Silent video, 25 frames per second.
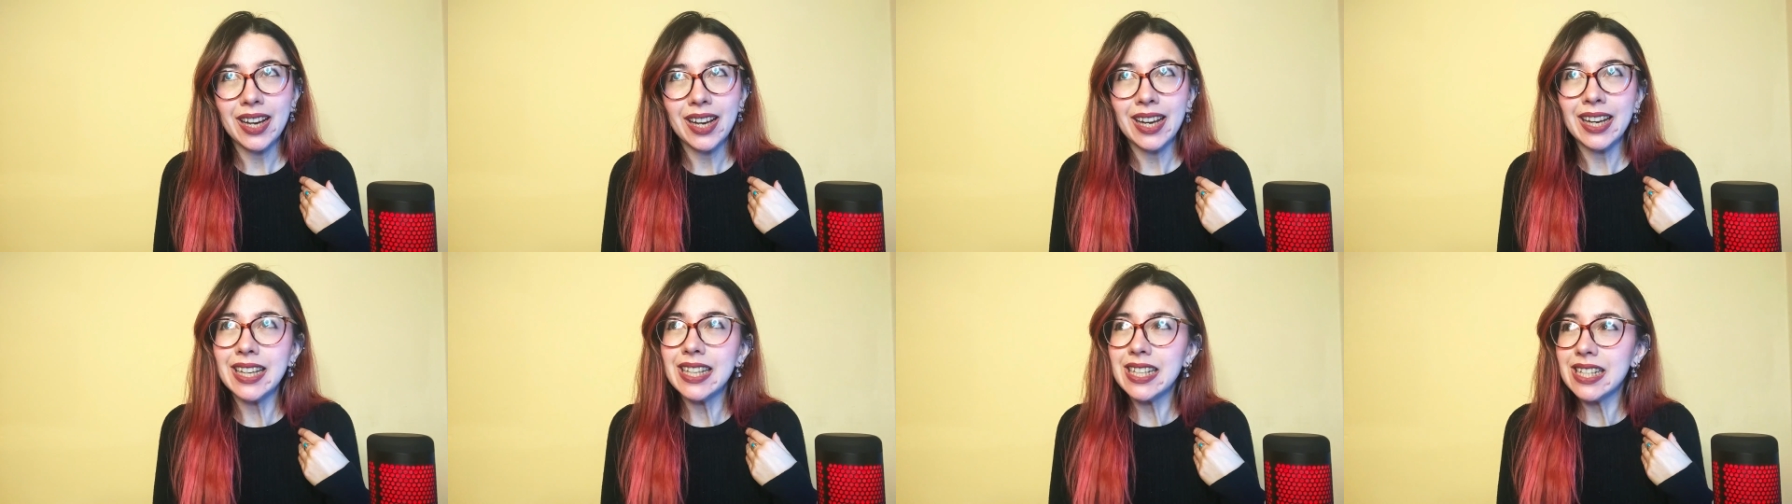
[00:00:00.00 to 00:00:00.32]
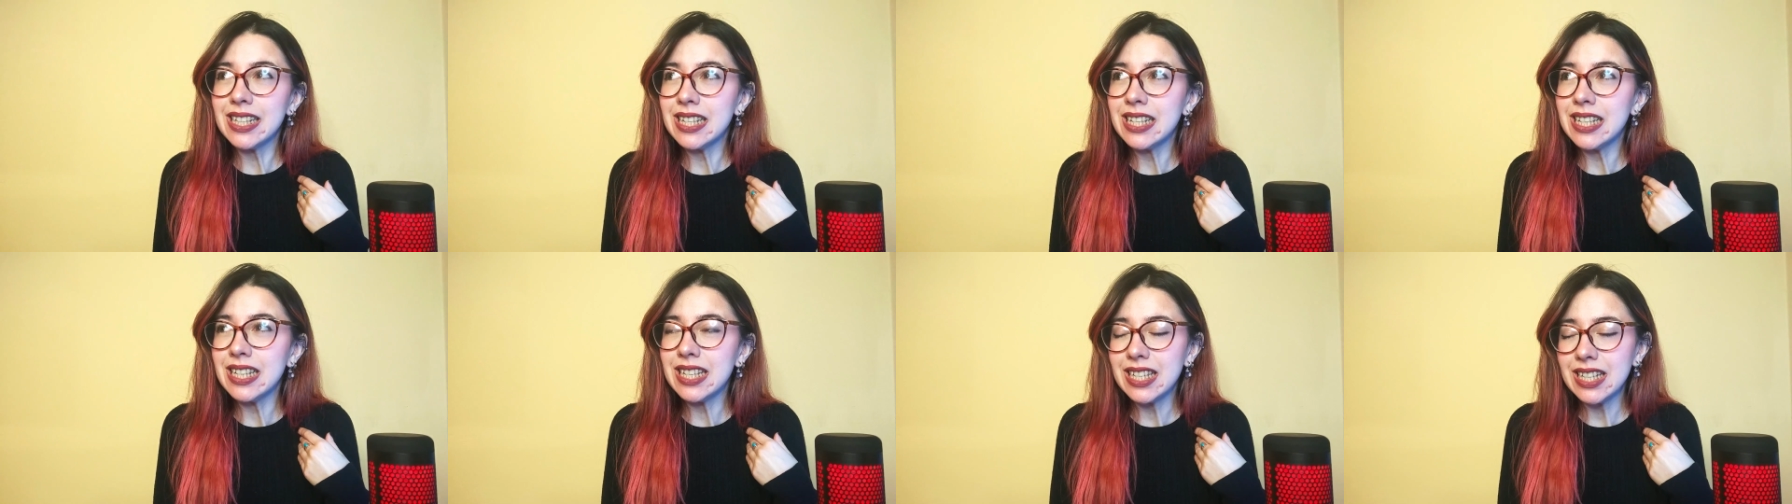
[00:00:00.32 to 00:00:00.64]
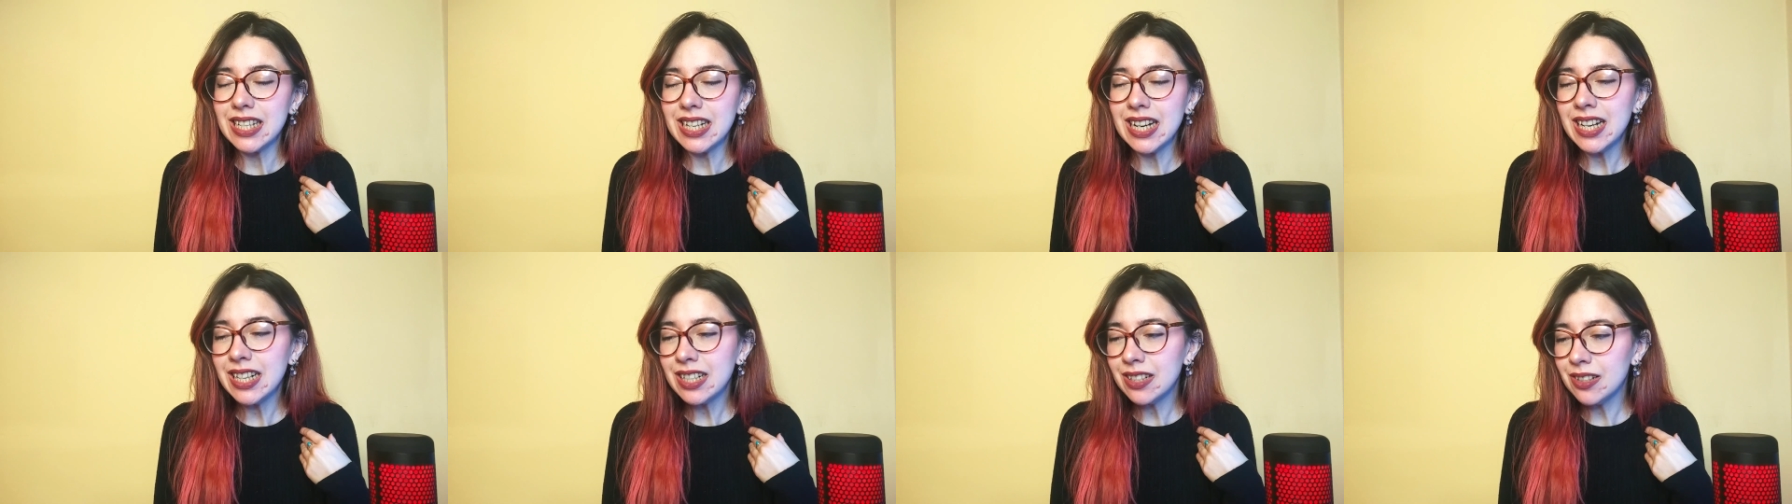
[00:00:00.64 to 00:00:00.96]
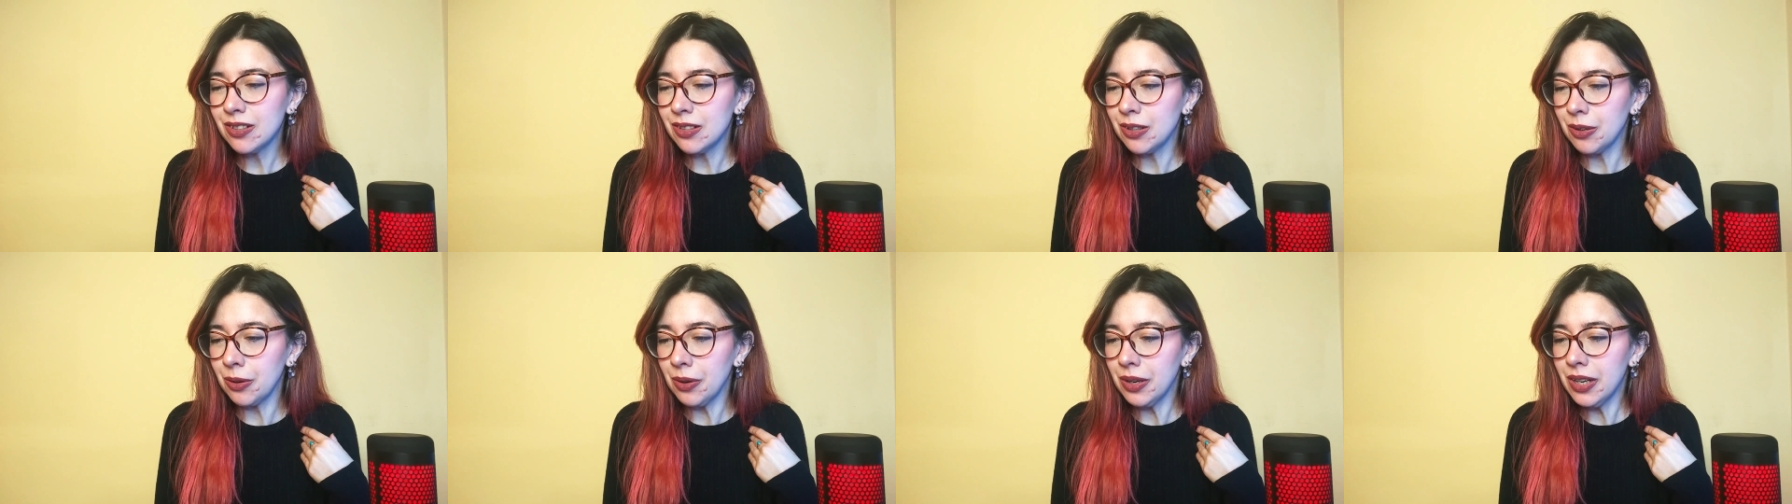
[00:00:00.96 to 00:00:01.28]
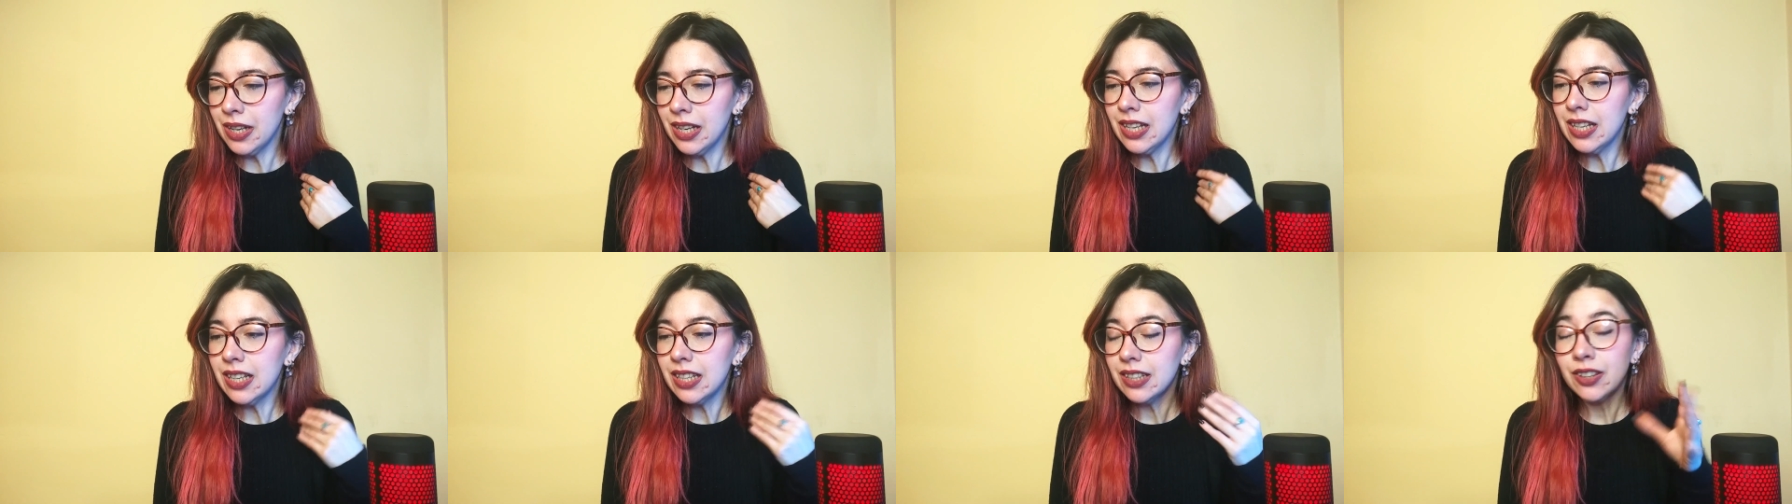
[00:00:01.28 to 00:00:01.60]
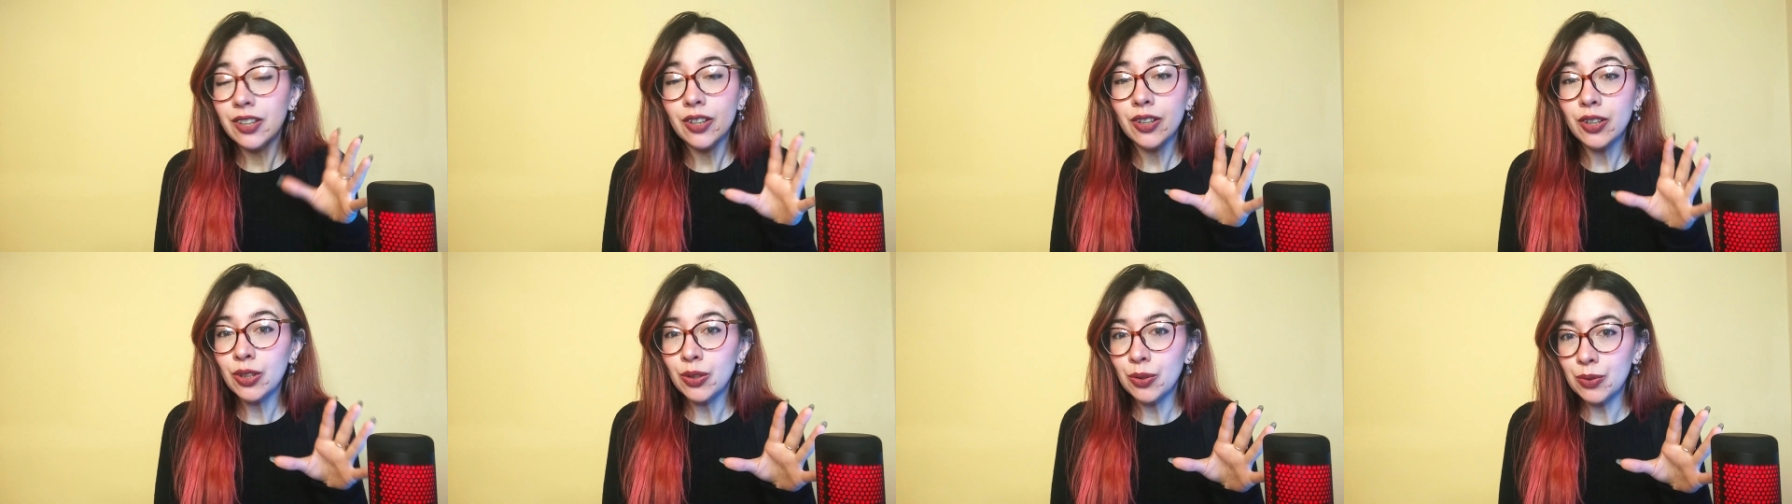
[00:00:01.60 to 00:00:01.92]
And I don't know,
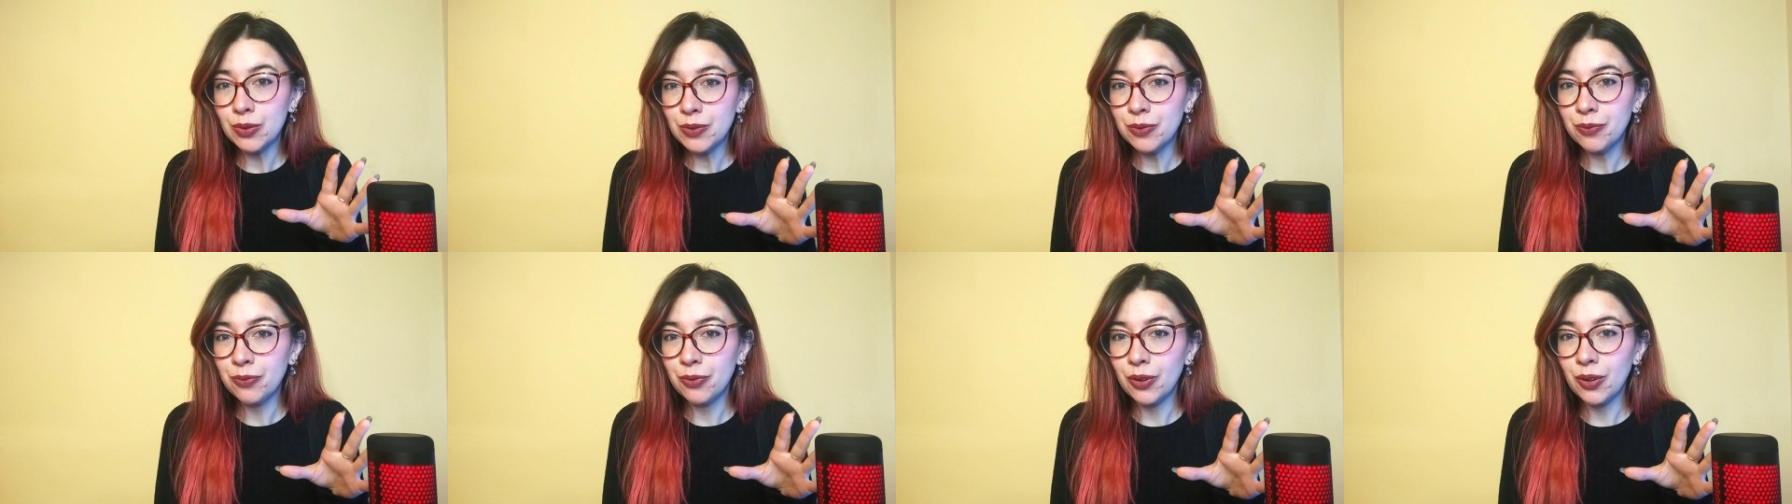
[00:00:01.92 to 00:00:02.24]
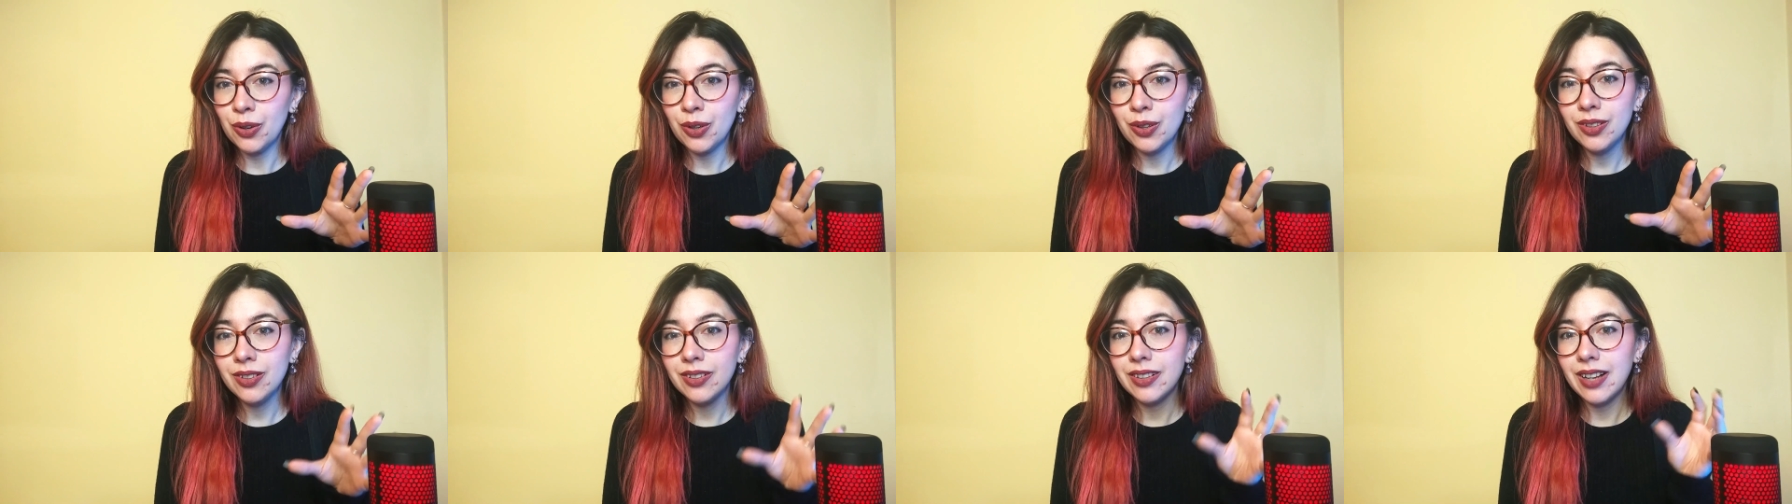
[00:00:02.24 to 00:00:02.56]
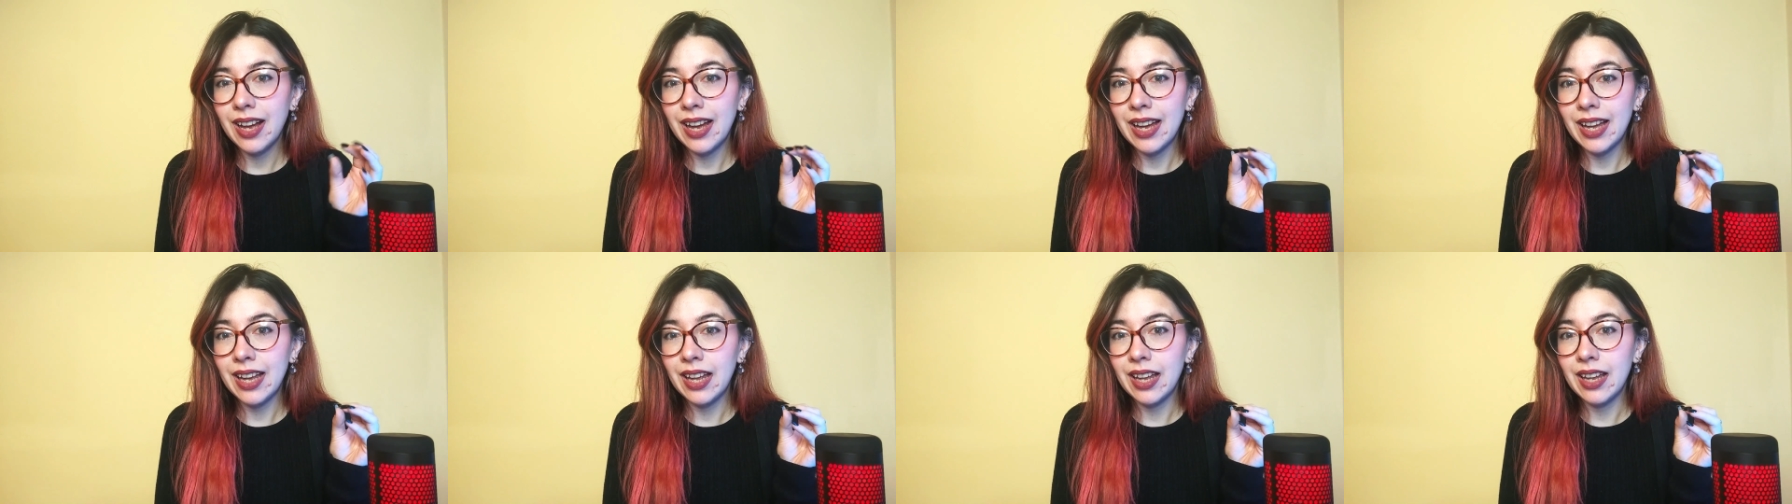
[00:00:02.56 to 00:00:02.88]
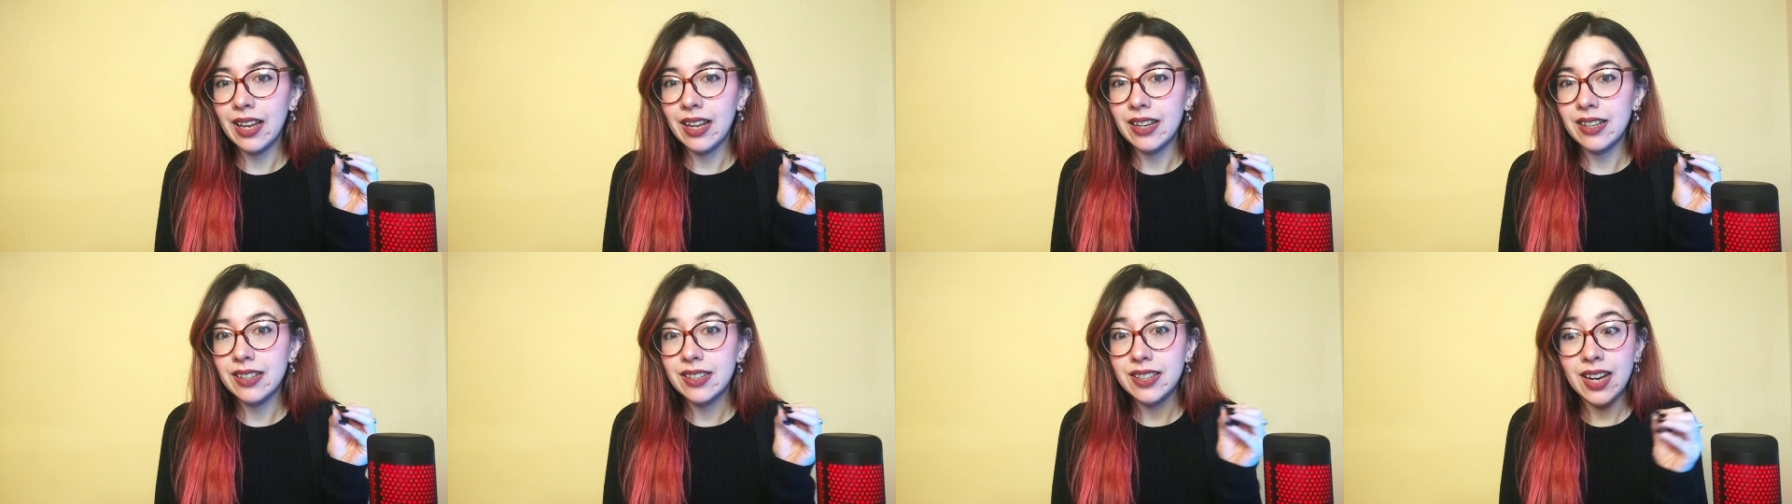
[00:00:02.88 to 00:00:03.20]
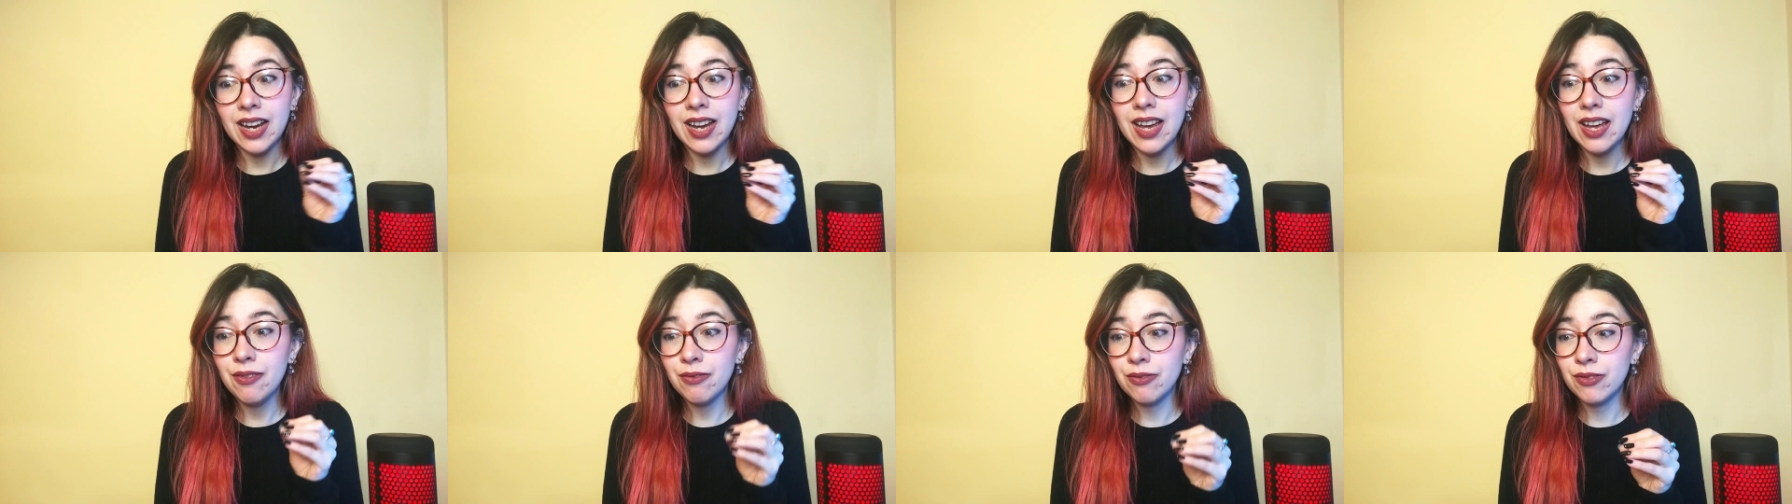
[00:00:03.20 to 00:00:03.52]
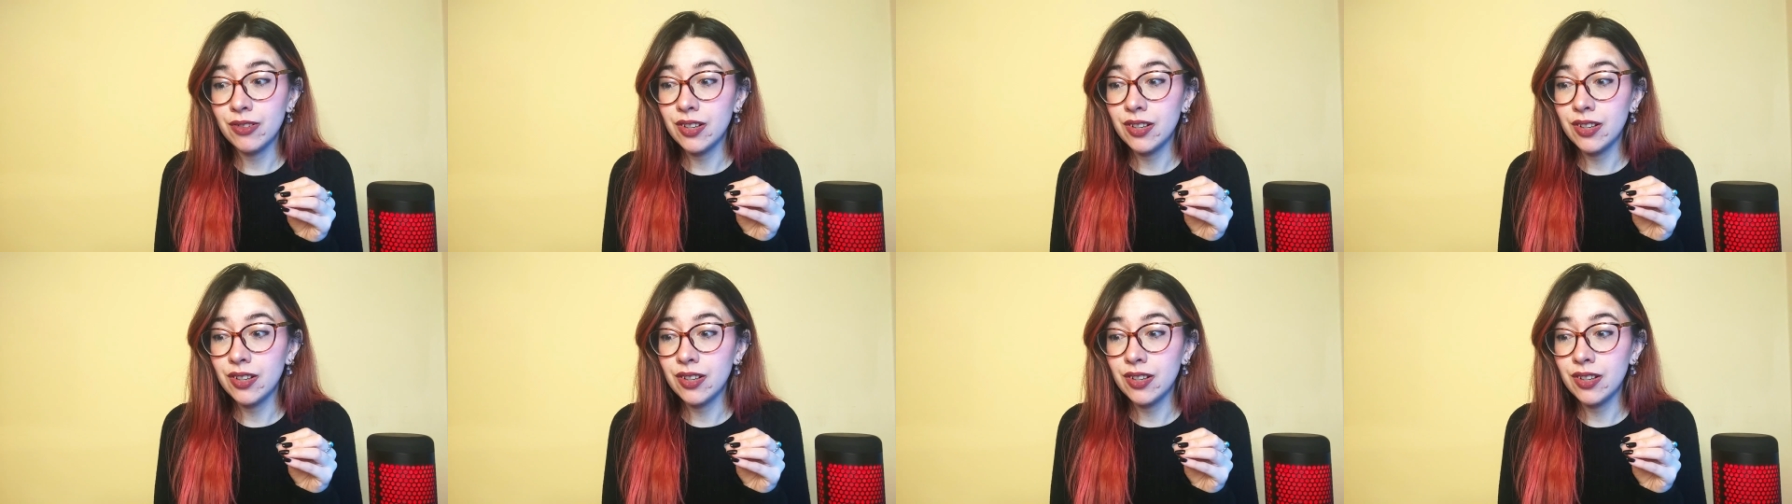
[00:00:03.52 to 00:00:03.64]
they're useful, and I have